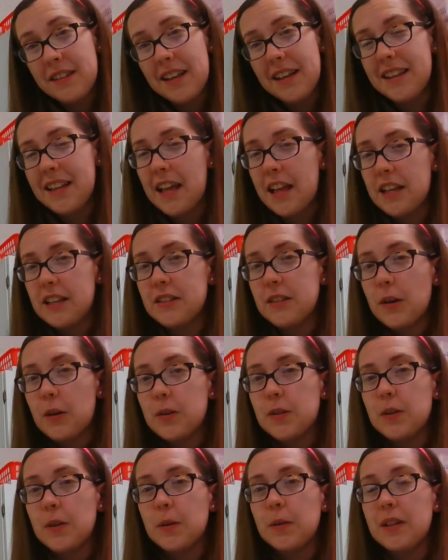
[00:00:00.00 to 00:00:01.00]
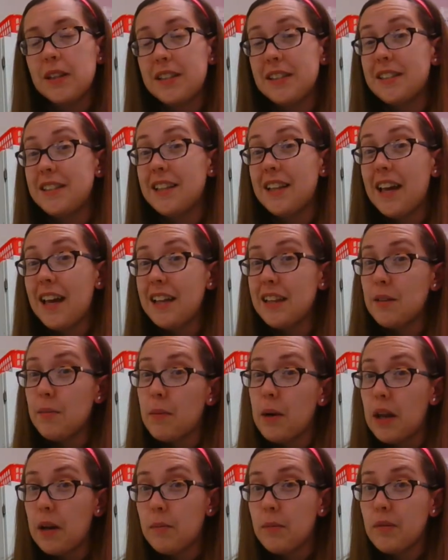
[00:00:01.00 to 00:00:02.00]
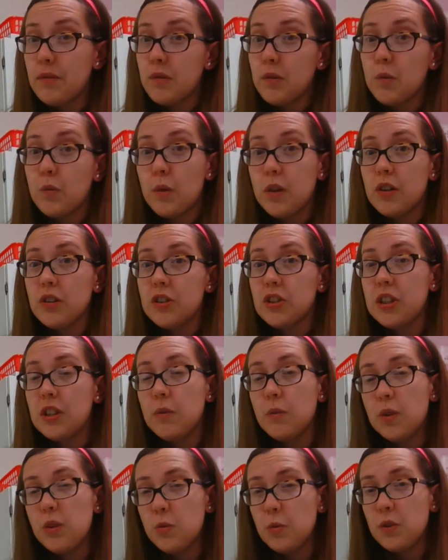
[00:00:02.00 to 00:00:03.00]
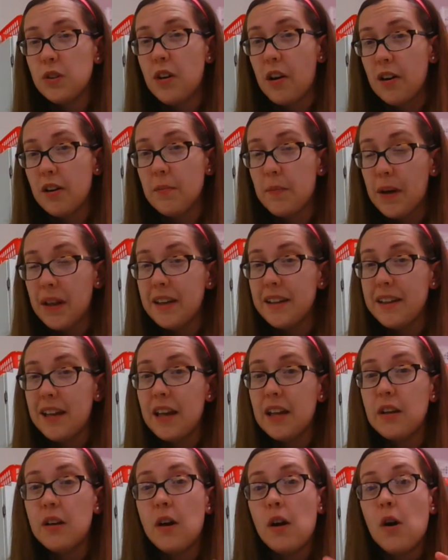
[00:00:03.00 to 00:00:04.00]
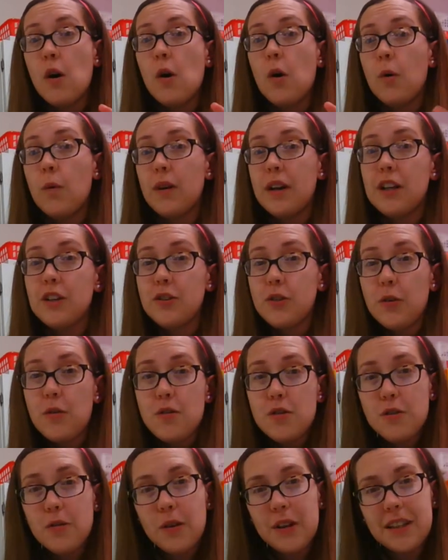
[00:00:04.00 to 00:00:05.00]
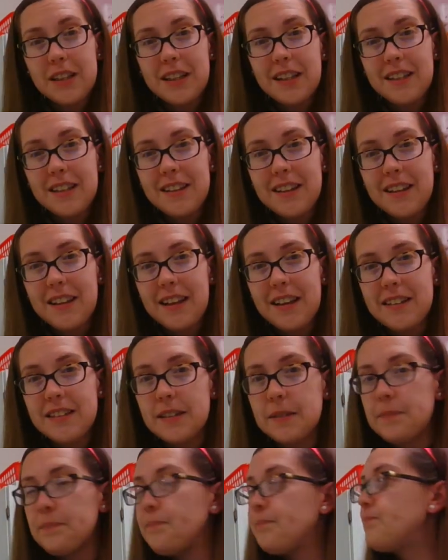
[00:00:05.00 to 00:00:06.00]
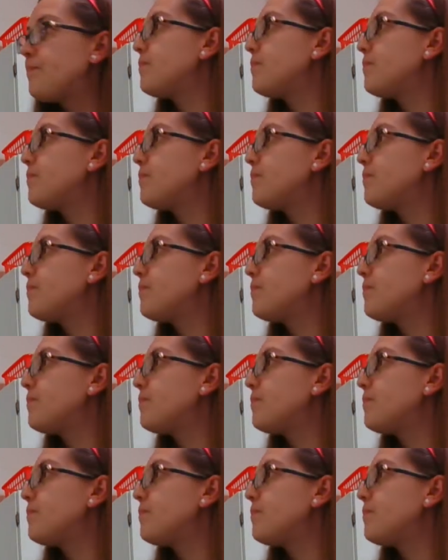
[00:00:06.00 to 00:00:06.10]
And that is also listed at the bottom of your worksheet, which we'll talk about again when I show it to you at the end of the lesson.